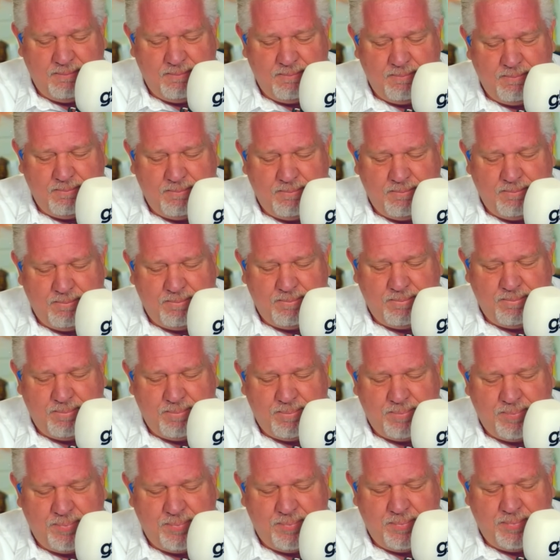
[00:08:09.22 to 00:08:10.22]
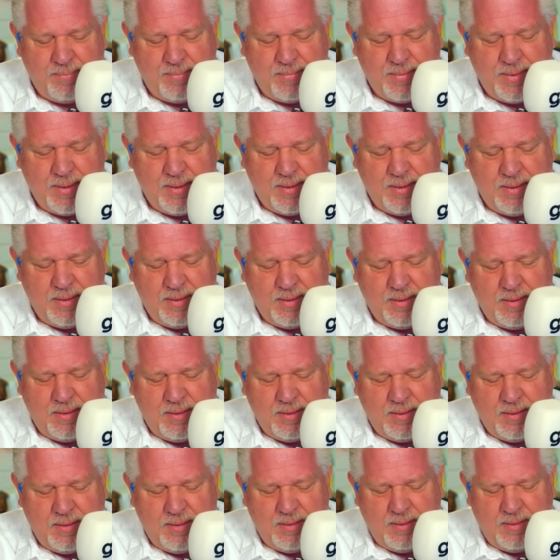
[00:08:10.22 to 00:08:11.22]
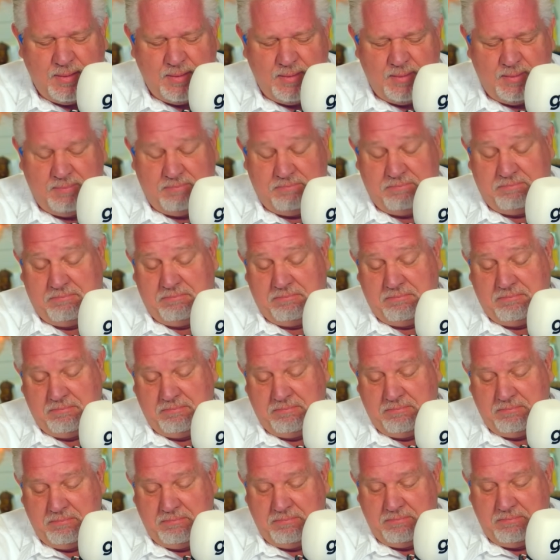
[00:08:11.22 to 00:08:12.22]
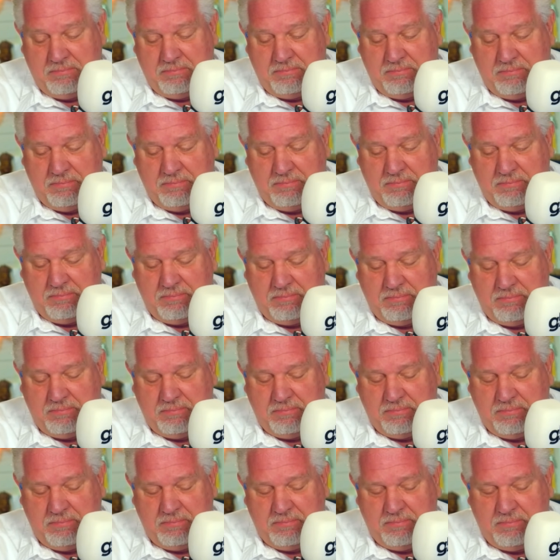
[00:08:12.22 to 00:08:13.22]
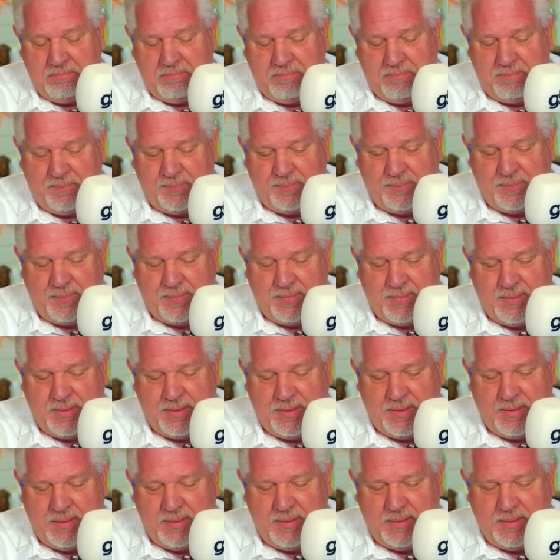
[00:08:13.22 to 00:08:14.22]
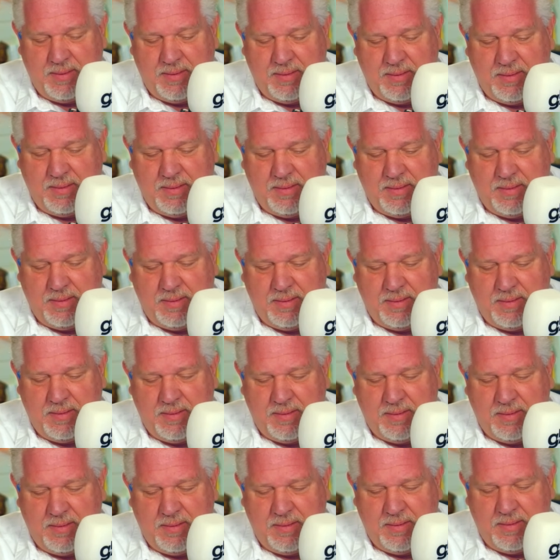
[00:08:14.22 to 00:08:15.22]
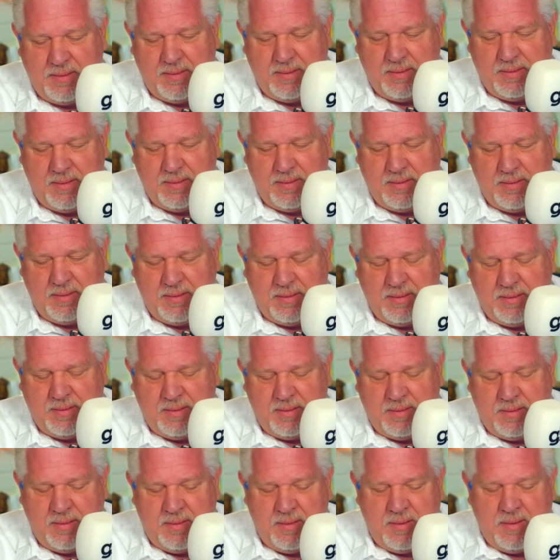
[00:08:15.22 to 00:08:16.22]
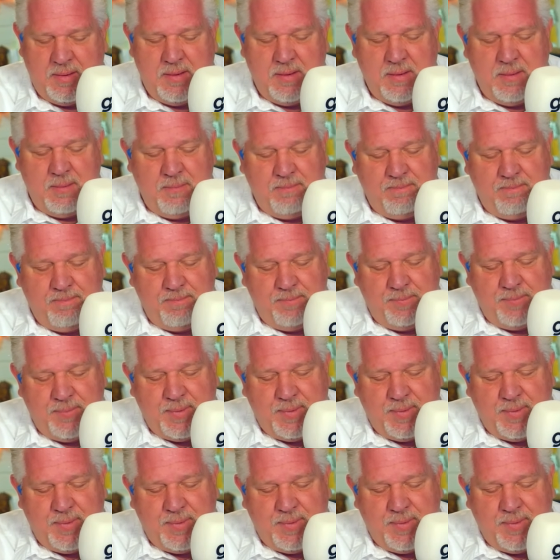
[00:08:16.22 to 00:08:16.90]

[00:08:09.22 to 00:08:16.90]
Nothing is said.